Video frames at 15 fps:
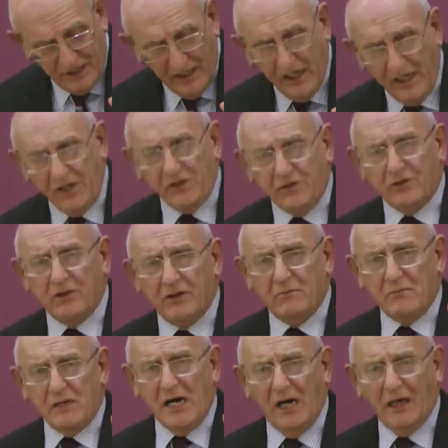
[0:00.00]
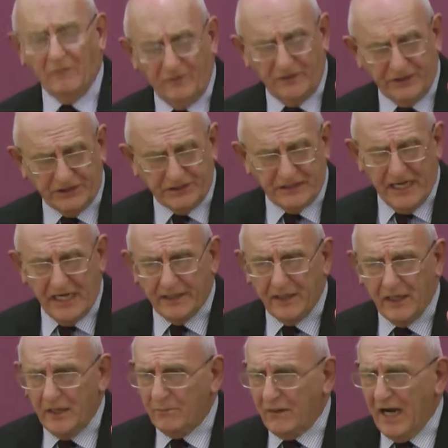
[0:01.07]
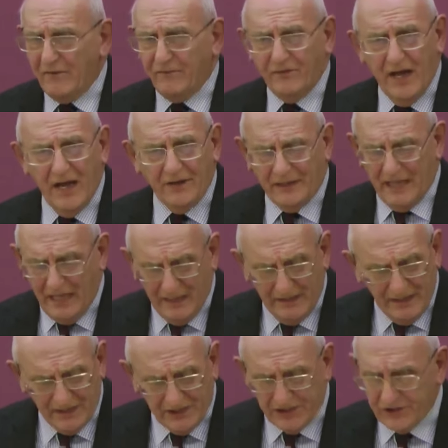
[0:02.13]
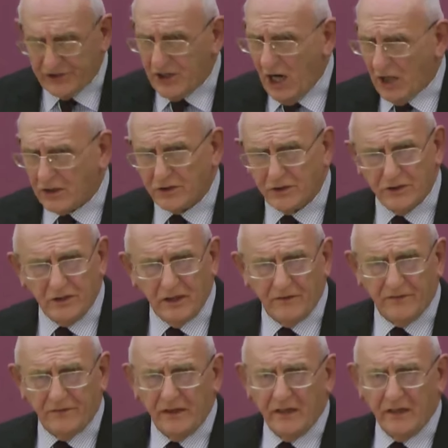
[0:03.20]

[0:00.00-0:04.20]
into the marvelous light. My friend, this doctrine of